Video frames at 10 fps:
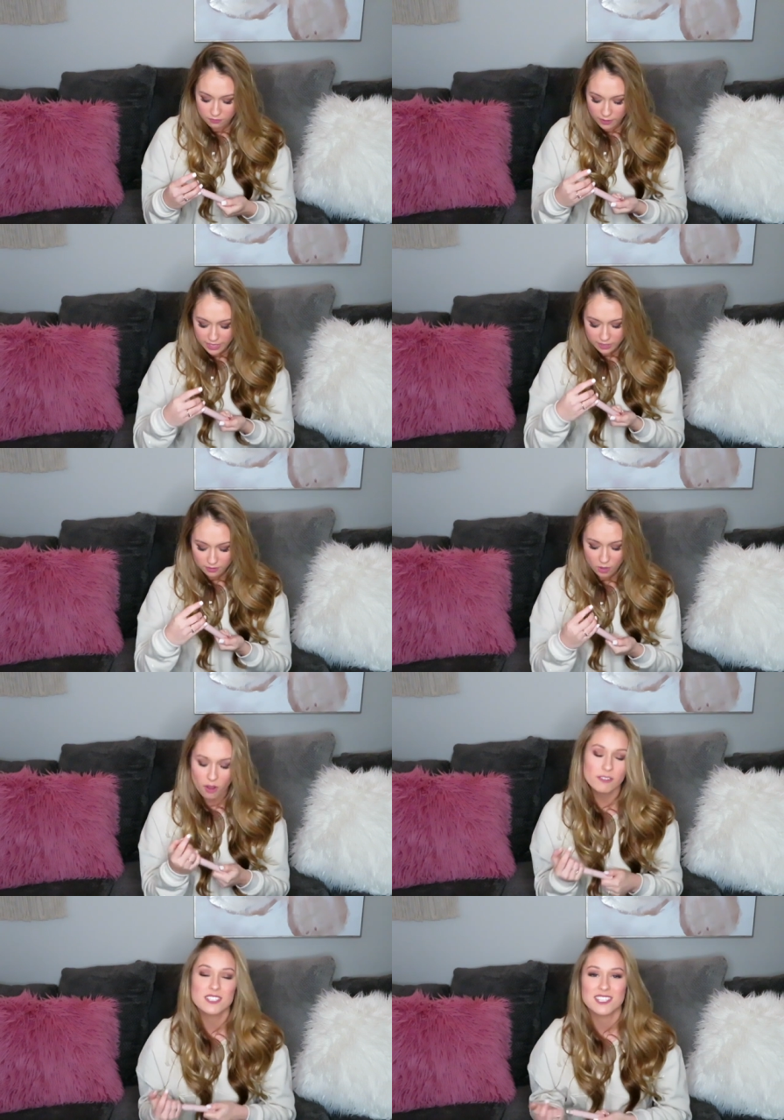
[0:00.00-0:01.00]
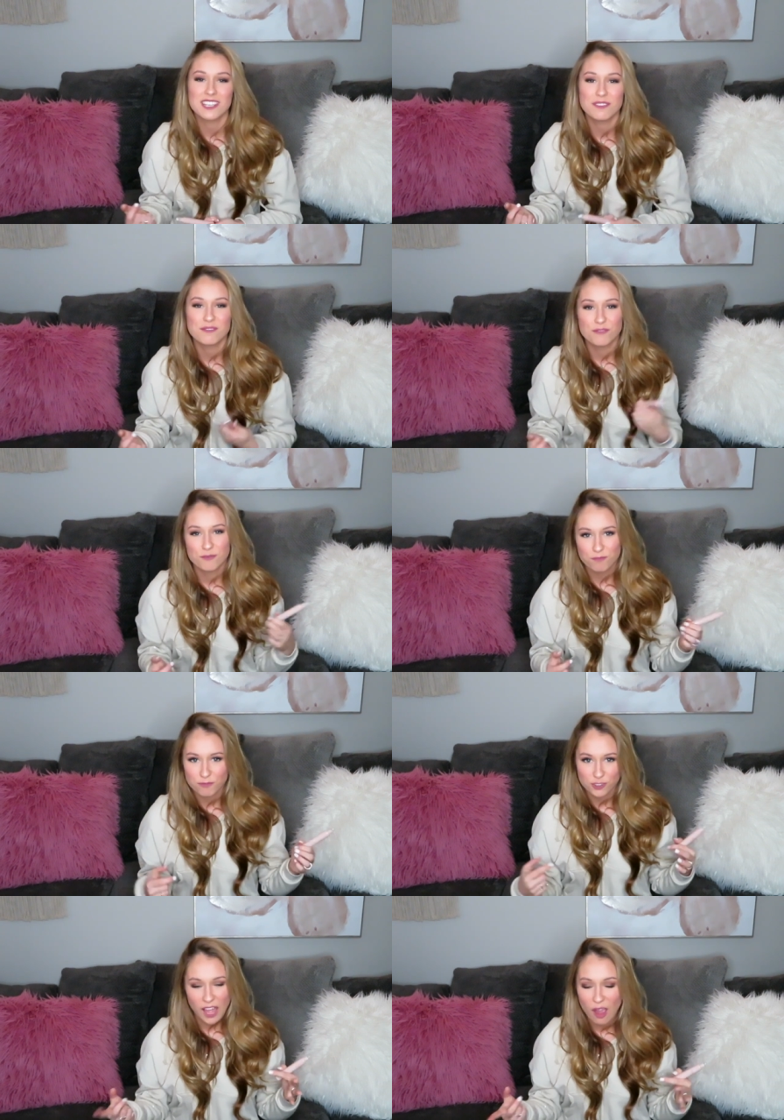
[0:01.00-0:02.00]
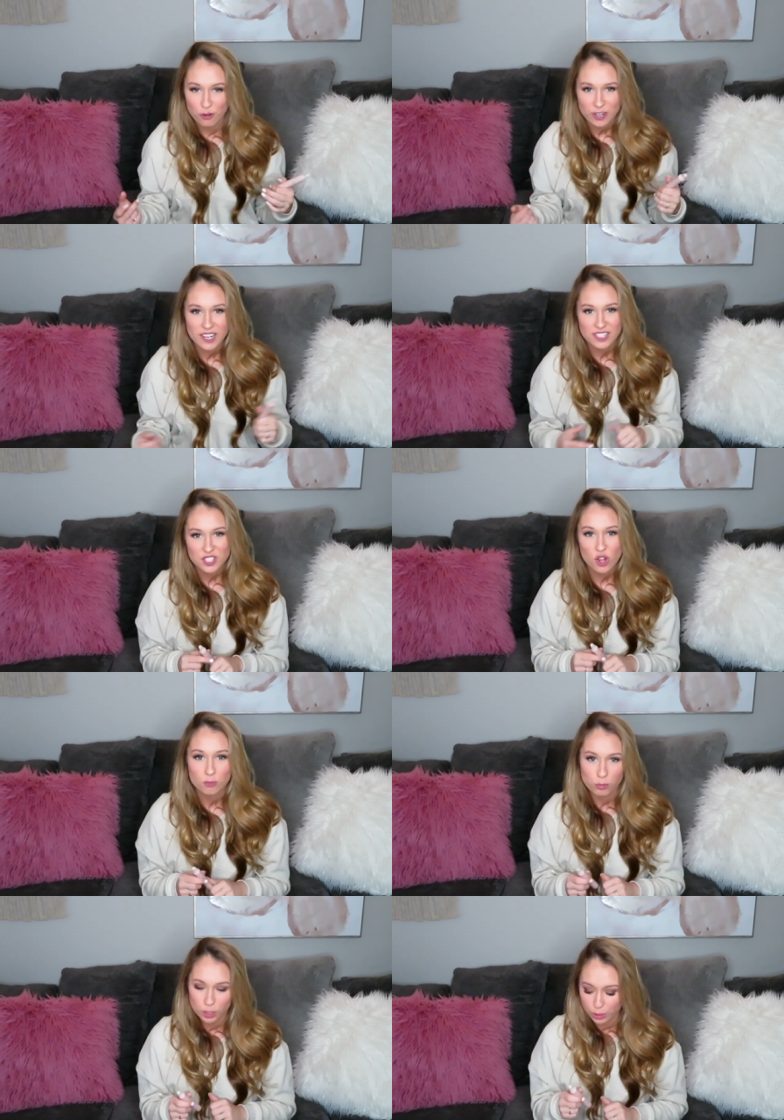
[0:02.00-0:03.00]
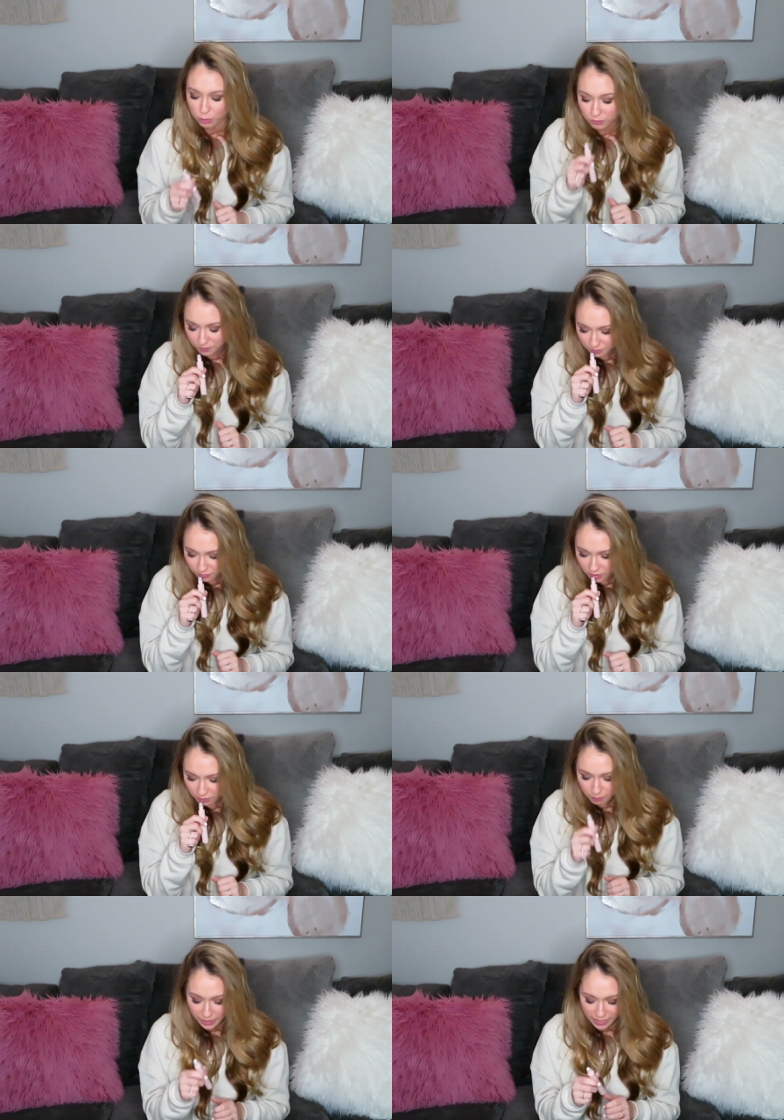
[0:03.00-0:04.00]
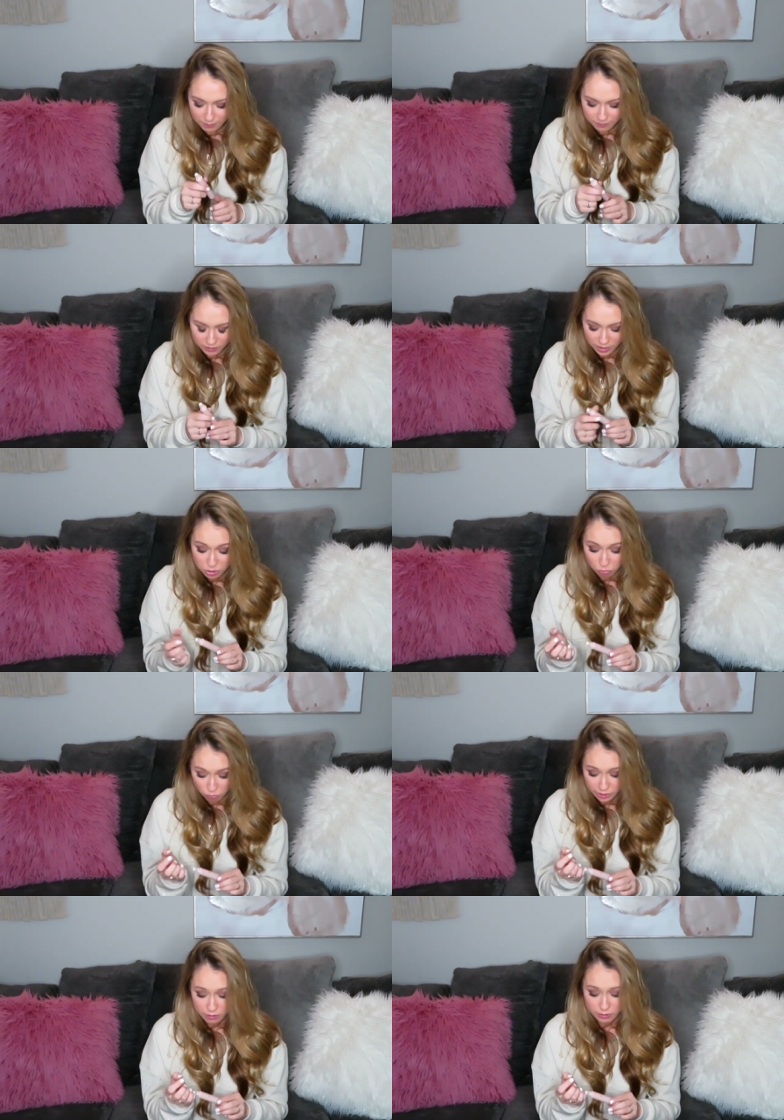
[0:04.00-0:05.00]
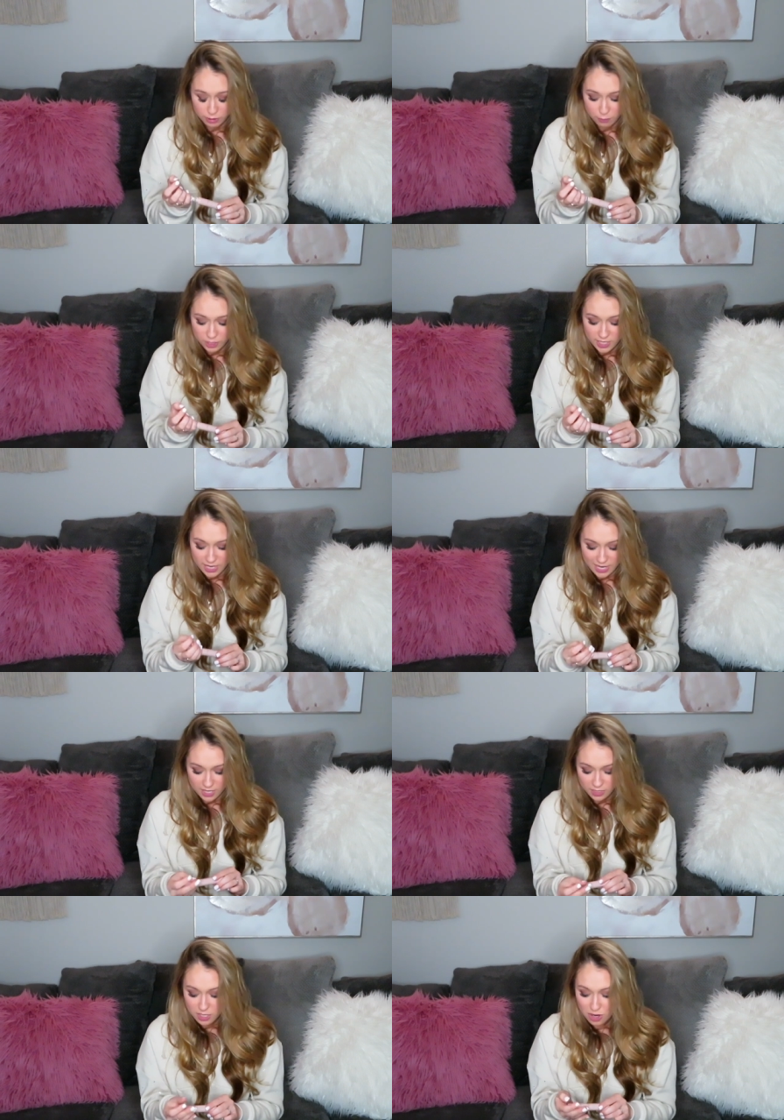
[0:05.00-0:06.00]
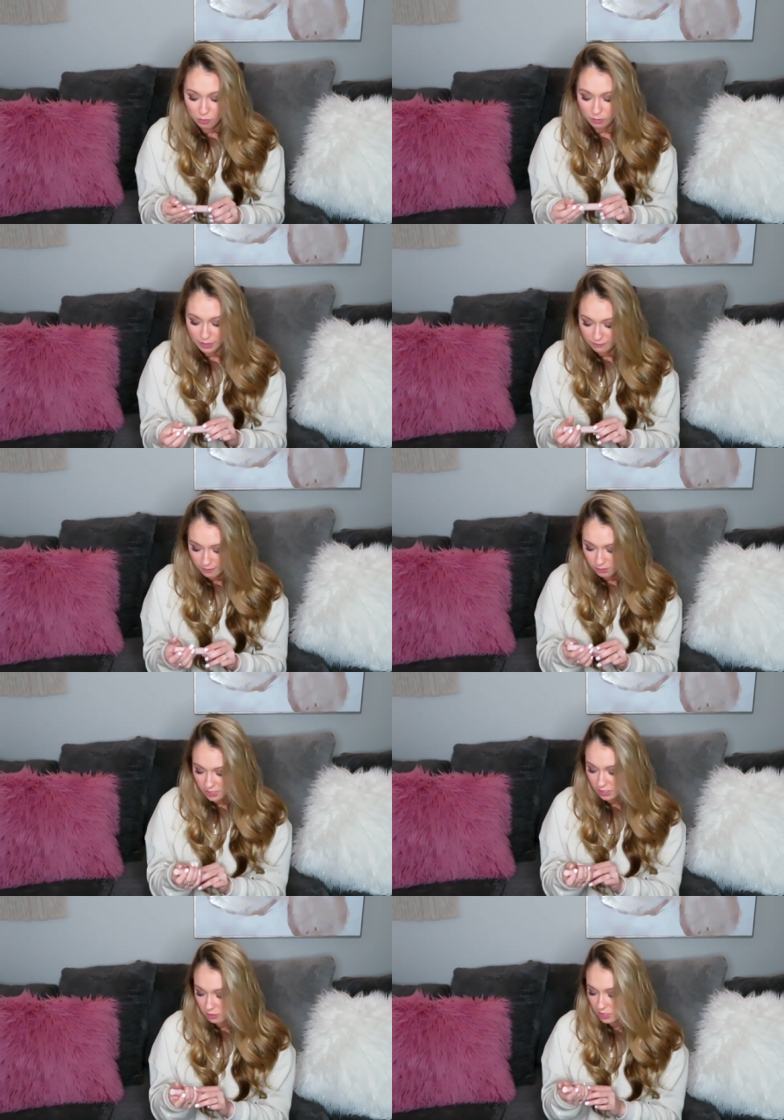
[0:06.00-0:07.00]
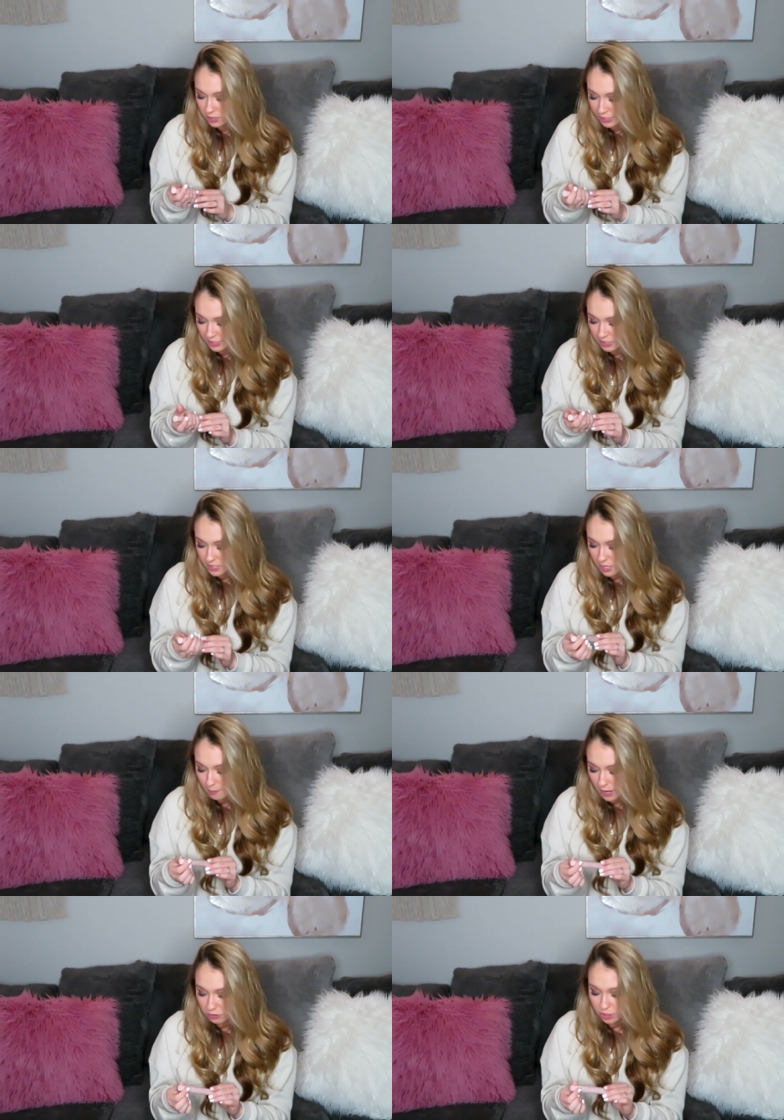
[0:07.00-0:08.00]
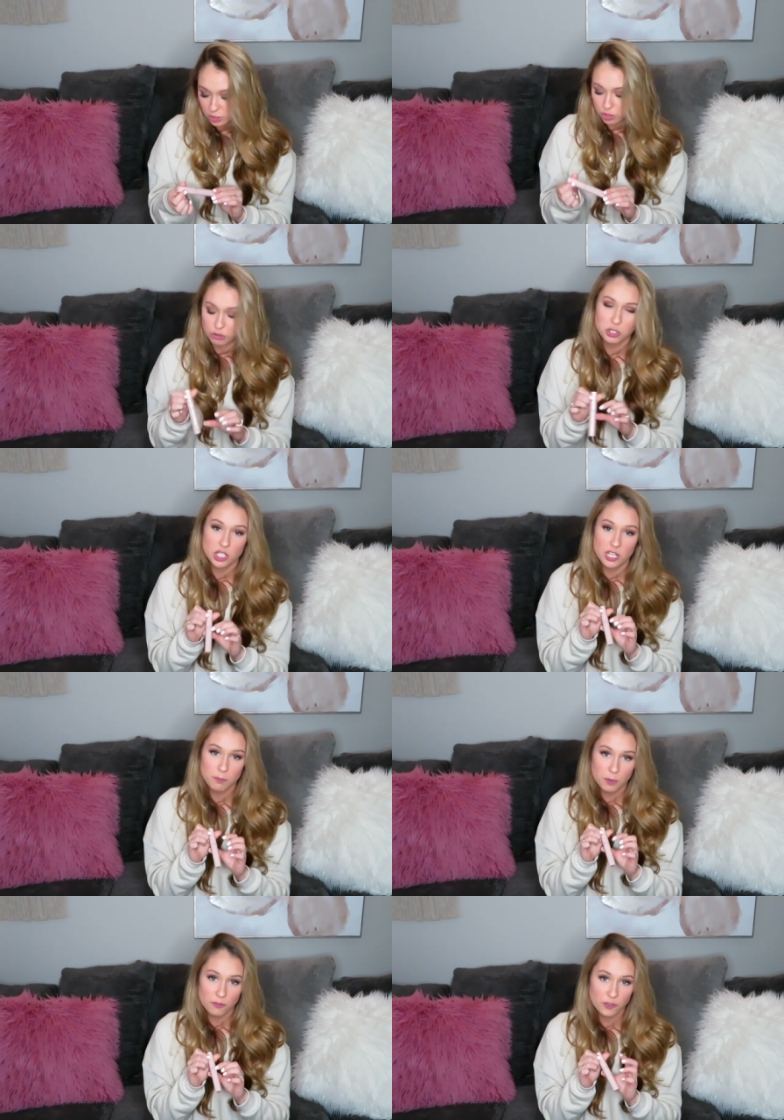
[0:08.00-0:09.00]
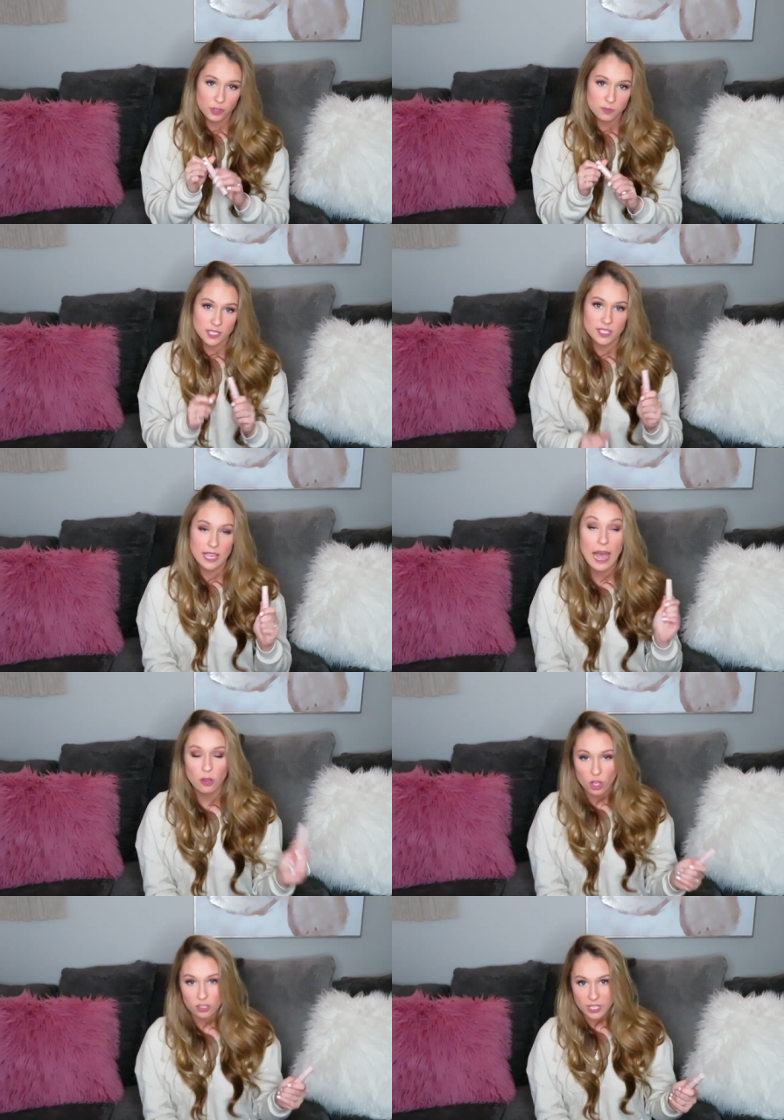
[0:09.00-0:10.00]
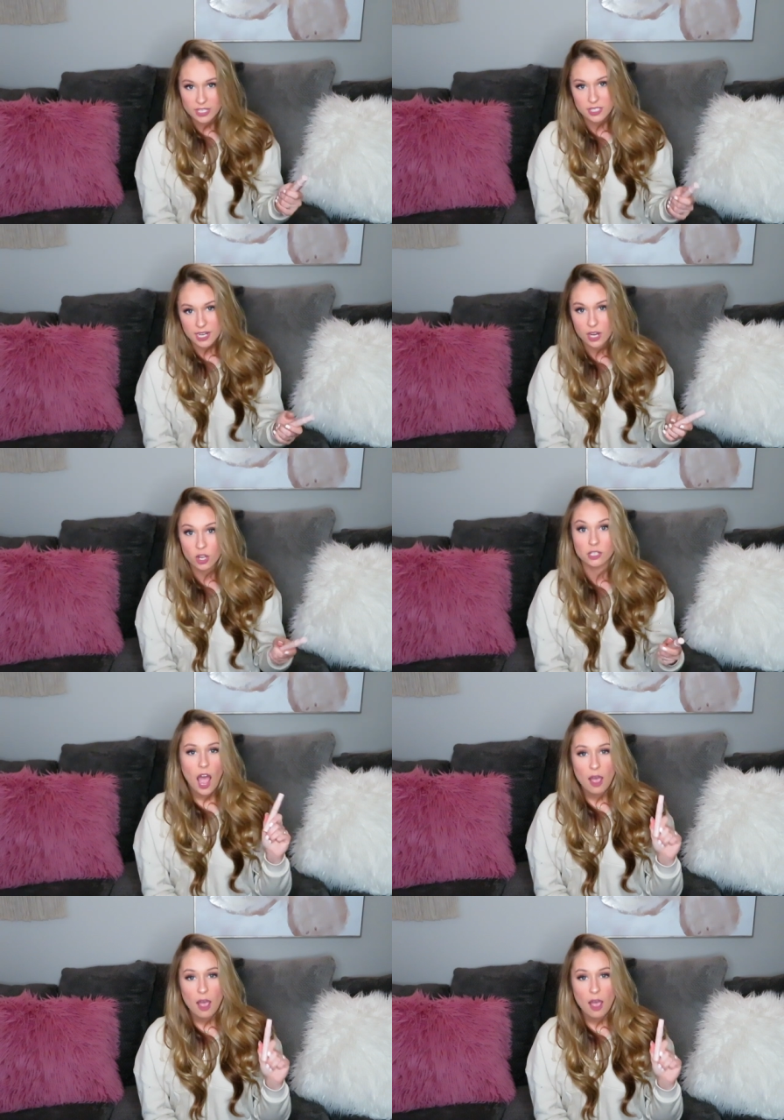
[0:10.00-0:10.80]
of like, obviously, flowery. It's called Bloom, but it's really, really pretty. And one of my favorite things about the Gucci perfumes is how long they stay on.